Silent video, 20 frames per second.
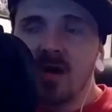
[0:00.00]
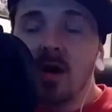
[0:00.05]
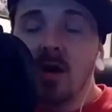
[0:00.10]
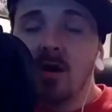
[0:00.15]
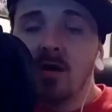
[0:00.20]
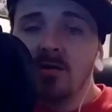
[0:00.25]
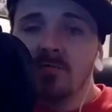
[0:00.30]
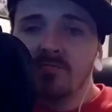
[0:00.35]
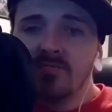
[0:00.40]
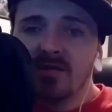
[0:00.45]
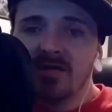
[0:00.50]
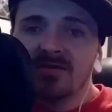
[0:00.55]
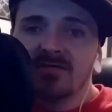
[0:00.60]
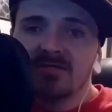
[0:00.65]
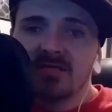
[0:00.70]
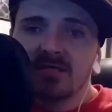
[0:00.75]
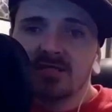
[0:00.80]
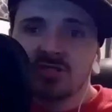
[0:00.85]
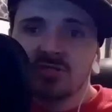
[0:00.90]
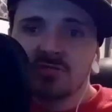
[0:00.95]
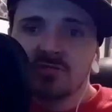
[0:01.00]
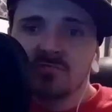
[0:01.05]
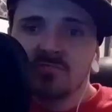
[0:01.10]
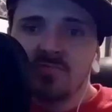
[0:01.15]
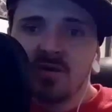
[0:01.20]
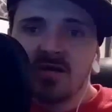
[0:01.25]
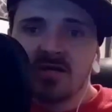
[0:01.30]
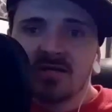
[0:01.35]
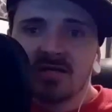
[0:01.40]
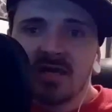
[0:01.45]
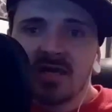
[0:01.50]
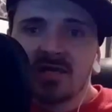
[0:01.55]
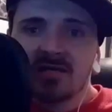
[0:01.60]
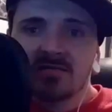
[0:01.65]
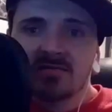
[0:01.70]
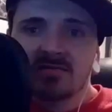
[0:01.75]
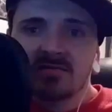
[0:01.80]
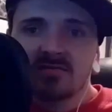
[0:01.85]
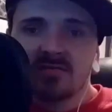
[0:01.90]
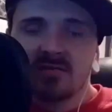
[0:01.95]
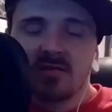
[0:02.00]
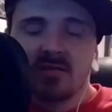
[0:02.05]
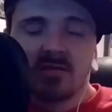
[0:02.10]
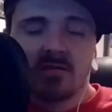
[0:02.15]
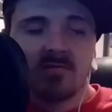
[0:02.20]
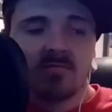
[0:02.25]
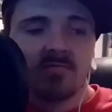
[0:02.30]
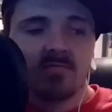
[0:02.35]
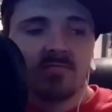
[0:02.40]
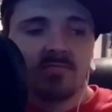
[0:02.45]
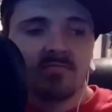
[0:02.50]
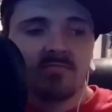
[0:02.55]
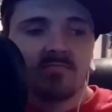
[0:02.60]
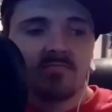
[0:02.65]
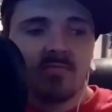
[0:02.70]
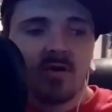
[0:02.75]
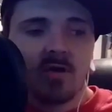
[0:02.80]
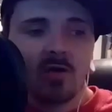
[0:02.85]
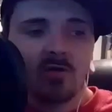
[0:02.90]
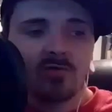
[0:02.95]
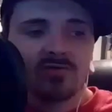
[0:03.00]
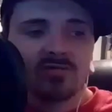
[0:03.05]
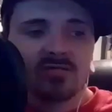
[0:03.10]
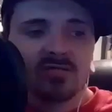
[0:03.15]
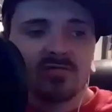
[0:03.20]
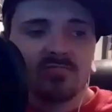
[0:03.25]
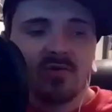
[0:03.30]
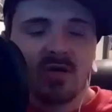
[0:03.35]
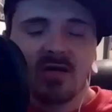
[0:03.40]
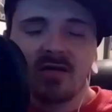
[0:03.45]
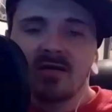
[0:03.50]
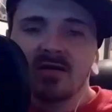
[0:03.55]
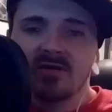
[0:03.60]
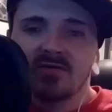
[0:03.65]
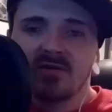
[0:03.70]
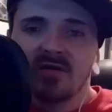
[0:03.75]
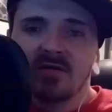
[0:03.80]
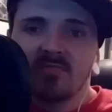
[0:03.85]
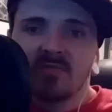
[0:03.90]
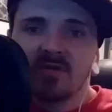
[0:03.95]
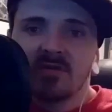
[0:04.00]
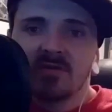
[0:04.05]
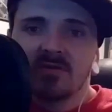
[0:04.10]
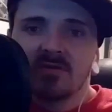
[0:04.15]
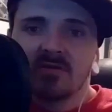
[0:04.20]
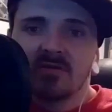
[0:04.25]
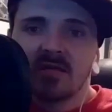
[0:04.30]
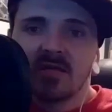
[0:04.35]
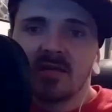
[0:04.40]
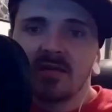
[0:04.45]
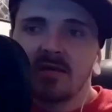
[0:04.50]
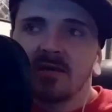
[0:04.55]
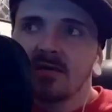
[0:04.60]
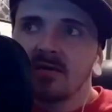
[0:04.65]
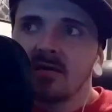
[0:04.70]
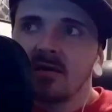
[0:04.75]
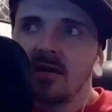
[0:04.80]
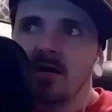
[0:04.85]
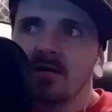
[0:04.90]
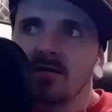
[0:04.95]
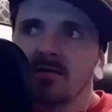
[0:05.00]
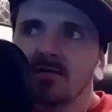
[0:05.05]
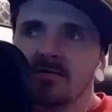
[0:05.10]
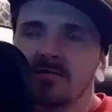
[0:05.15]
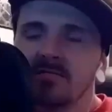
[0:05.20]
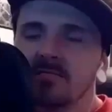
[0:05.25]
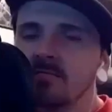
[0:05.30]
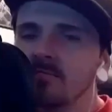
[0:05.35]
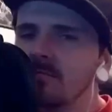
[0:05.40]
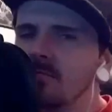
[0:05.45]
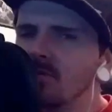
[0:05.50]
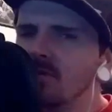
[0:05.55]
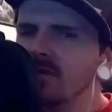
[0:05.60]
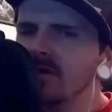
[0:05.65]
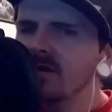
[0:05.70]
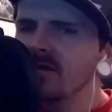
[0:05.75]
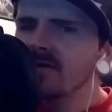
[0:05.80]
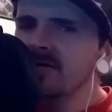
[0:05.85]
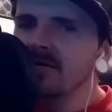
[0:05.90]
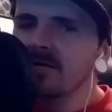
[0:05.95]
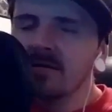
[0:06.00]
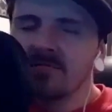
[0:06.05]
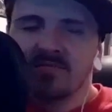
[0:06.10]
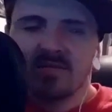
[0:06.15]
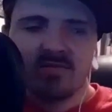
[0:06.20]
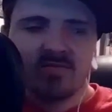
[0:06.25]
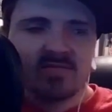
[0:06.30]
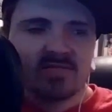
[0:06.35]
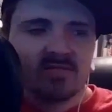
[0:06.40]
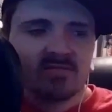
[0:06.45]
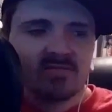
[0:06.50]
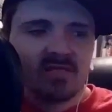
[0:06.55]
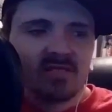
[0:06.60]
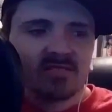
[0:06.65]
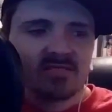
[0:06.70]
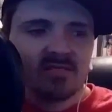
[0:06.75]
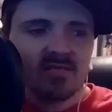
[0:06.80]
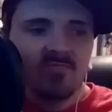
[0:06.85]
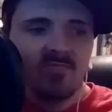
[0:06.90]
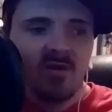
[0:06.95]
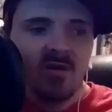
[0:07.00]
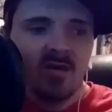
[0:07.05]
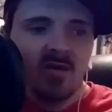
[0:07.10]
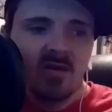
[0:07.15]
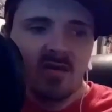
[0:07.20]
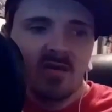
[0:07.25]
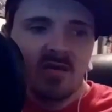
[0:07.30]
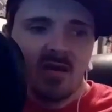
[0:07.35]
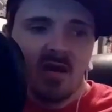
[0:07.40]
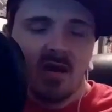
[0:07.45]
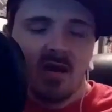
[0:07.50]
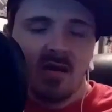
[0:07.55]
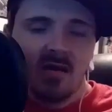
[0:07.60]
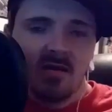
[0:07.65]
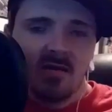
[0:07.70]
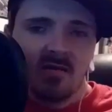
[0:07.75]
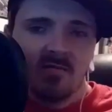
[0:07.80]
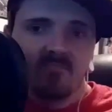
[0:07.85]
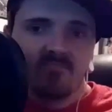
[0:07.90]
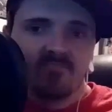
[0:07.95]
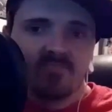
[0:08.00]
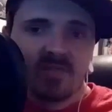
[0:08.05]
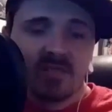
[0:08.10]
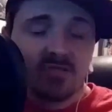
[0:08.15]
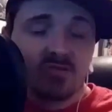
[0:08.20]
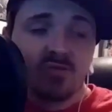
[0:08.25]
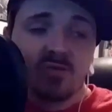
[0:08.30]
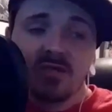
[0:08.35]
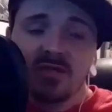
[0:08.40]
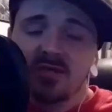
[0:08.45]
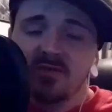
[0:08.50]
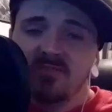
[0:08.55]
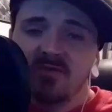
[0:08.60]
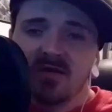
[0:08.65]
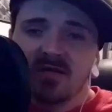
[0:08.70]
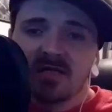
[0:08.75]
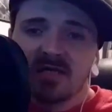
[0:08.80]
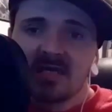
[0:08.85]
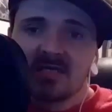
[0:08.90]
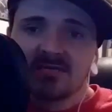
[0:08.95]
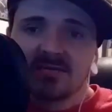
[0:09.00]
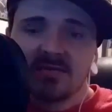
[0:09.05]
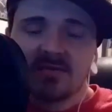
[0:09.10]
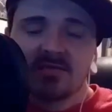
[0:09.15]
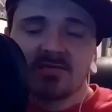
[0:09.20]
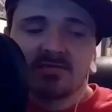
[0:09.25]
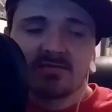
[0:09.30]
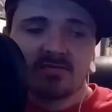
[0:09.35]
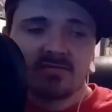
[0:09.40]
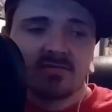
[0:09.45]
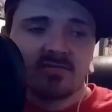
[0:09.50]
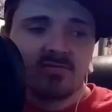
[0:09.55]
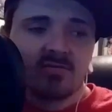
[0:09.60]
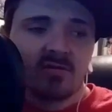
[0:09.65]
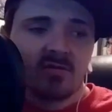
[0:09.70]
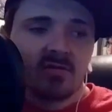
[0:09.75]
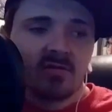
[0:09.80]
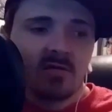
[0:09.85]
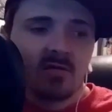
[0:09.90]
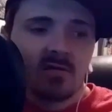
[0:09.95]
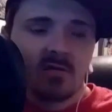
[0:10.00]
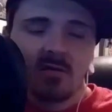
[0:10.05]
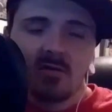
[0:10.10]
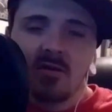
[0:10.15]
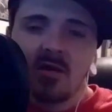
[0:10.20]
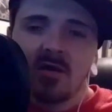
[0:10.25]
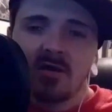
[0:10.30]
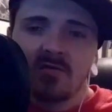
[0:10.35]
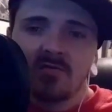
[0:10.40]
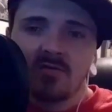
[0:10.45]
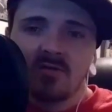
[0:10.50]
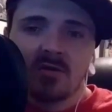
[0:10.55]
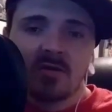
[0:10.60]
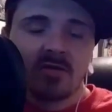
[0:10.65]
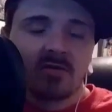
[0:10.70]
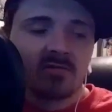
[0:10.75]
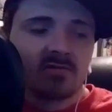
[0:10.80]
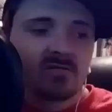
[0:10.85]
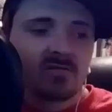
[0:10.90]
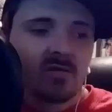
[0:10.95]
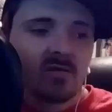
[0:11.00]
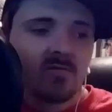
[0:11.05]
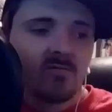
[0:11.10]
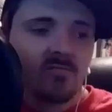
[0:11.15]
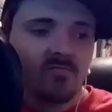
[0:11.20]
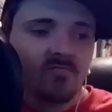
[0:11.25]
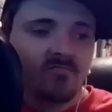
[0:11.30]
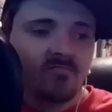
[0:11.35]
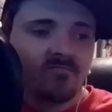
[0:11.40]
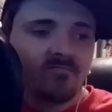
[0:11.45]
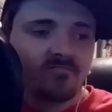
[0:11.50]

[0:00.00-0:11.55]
all PlayStation podcast, hosted by Greg Miller and Colin Moriarty, I believe is his last name. It's a really good podcast. I listen to it a lot at work and stuff.